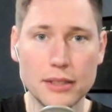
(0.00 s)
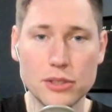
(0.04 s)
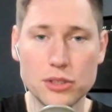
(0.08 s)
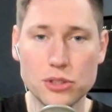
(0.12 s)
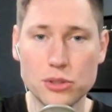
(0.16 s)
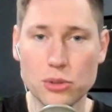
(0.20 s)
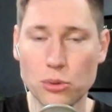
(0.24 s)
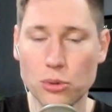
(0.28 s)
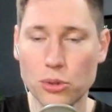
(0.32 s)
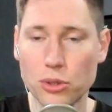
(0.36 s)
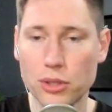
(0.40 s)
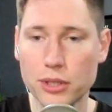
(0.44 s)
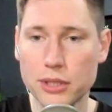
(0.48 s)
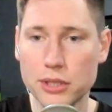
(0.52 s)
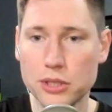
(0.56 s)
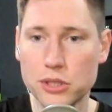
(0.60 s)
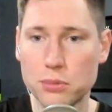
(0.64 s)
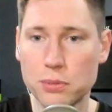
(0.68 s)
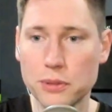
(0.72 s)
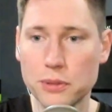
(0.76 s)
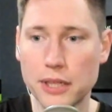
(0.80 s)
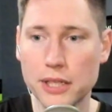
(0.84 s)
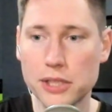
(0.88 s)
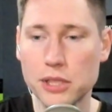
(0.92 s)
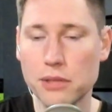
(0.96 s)

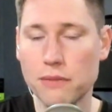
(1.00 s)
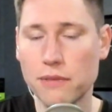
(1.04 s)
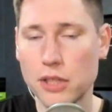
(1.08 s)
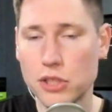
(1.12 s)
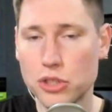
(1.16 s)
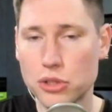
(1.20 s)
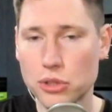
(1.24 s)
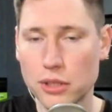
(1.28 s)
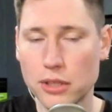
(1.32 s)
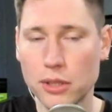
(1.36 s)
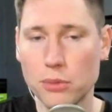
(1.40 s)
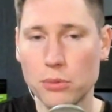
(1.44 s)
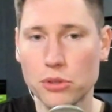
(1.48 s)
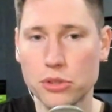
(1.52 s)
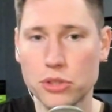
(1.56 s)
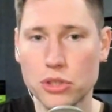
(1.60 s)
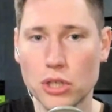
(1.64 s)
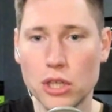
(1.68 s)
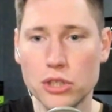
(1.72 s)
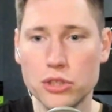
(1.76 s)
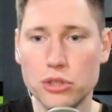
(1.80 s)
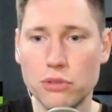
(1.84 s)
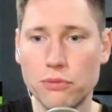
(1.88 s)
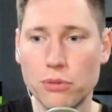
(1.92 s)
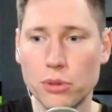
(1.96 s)
storage because eventually they will
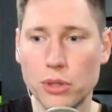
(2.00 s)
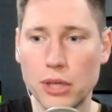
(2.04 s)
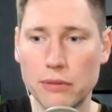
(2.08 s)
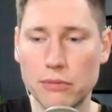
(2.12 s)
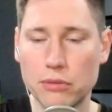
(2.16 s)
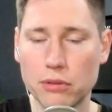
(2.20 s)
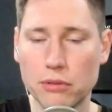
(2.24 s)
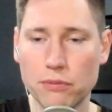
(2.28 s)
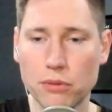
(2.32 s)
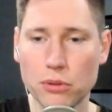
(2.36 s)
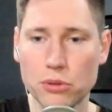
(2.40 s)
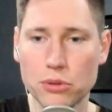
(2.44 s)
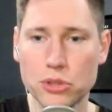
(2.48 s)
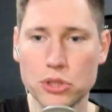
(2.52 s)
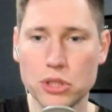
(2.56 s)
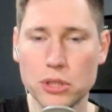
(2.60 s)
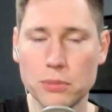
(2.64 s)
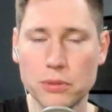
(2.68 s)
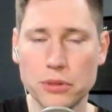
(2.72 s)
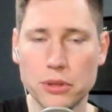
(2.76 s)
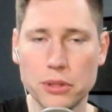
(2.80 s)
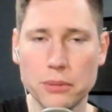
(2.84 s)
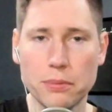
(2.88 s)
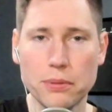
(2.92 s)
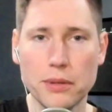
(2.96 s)
charge you for it after the first year,
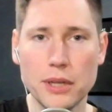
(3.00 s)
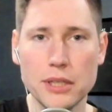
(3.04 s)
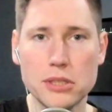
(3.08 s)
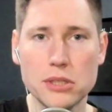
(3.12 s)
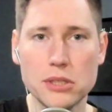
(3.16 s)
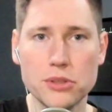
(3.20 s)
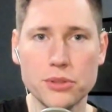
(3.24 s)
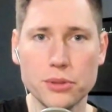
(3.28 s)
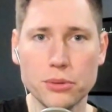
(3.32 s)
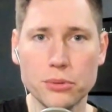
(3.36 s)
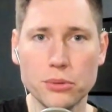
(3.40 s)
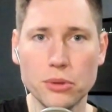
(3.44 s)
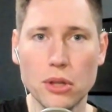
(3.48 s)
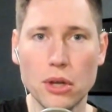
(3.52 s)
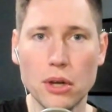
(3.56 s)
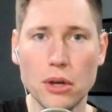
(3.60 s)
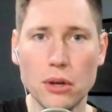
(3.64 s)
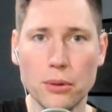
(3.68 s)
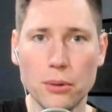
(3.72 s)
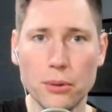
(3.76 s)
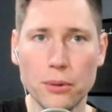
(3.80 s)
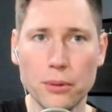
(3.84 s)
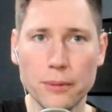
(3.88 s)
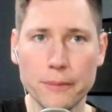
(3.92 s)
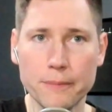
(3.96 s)
but the prices are
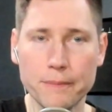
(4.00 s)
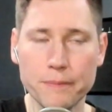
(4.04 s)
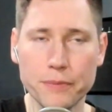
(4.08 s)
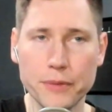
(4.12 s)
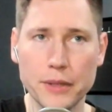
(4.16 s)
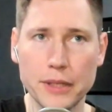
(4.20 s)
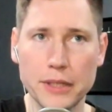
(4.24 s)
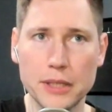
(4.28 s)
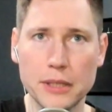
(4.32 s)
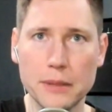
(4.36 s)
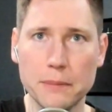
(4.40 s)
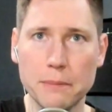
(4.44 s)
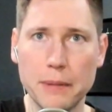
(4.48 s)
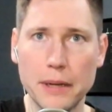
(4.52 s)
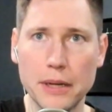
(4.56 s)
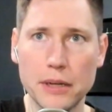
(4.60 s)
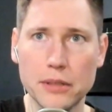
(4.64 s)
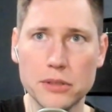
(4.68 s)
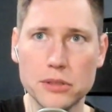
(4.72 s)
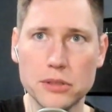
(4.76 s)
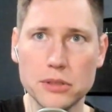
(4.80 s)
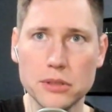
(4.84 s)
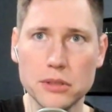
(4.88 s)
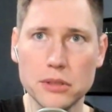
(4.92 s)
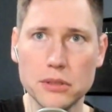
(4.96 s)
low. Like
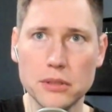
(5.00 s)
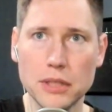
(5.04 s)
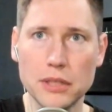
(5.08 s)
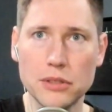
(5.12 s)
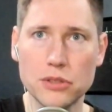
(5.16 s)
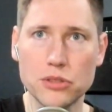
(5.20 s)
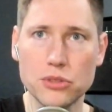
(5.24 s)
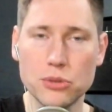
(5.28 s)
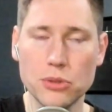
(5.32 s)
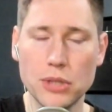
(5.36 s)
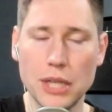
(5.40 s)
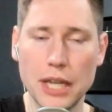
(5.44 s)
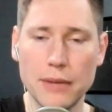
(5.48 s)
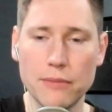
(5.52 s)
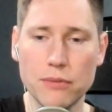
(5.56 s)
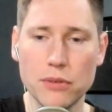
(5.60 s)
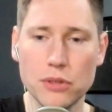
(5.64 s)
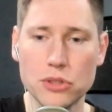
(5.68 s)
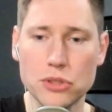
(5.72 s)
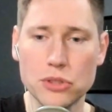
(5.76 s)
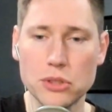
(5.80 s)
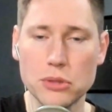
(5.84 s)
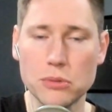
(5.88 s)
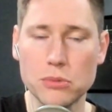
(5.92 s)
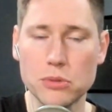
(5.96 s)
compared yeah. to industry
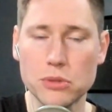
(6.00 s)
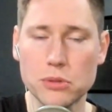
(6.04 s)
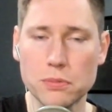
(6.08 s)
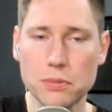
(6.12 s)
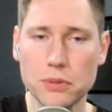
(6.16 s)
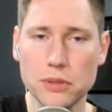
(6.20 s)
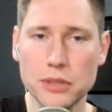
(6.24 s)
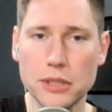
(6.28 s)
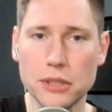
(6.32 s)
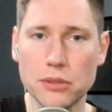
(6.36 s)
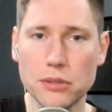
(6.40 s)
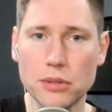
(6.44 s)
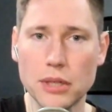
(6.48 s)
average, there was pretty